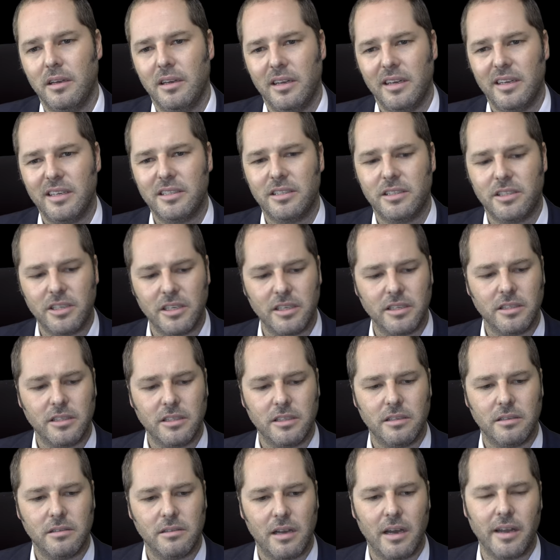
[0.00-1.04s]
is
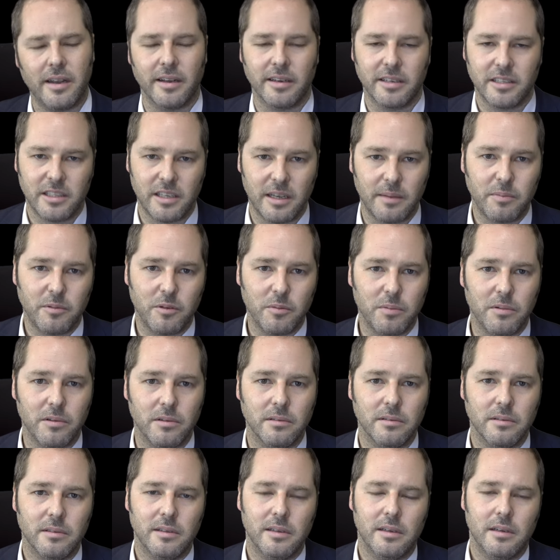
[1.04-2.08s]
just unacceptable.